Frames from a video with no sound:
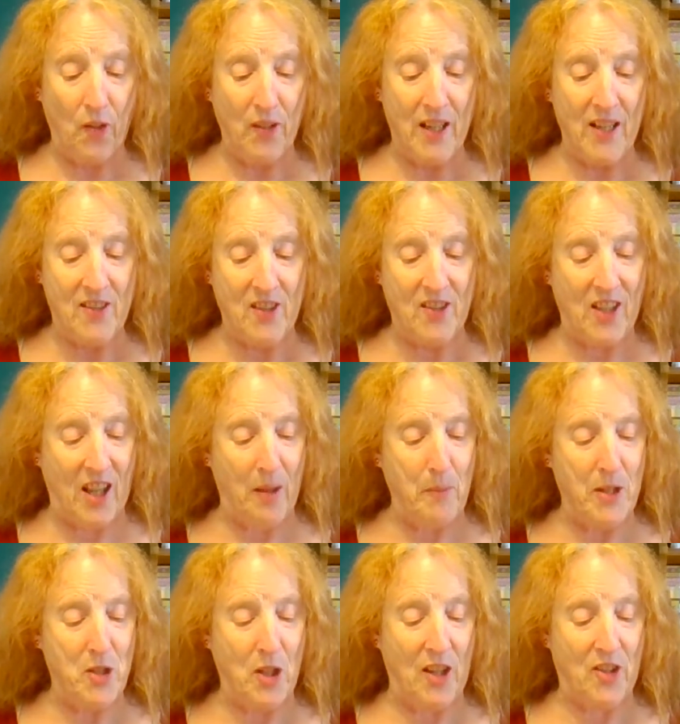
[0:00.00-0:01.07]
need to tell
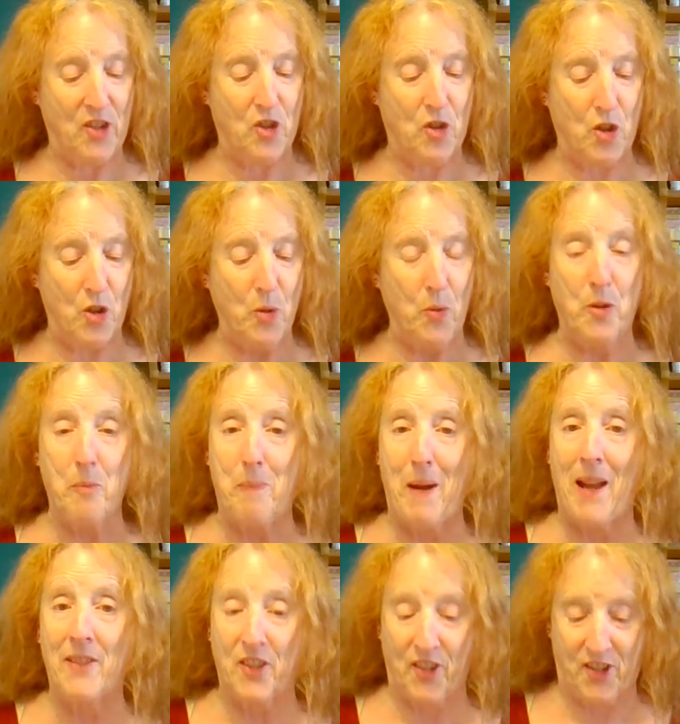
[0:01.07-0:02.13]
me to eschew the
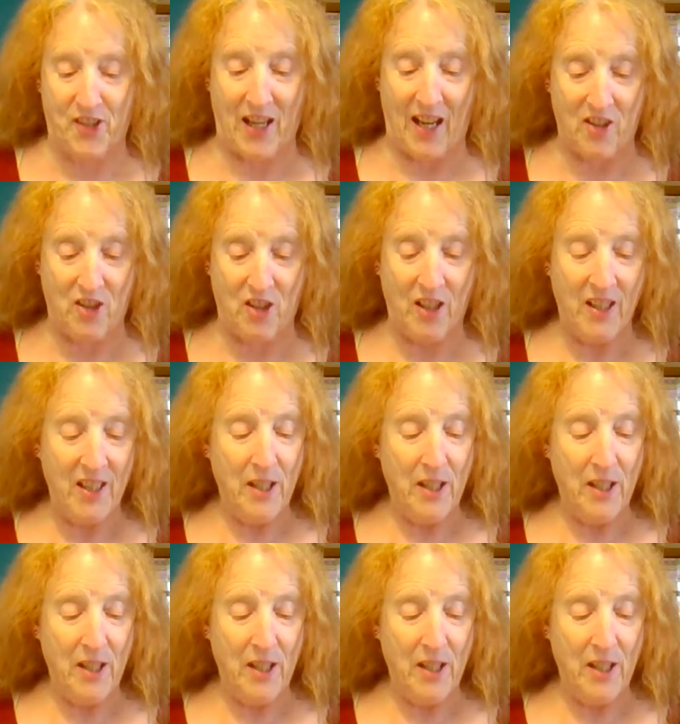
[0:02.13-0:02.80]
bandersnatch.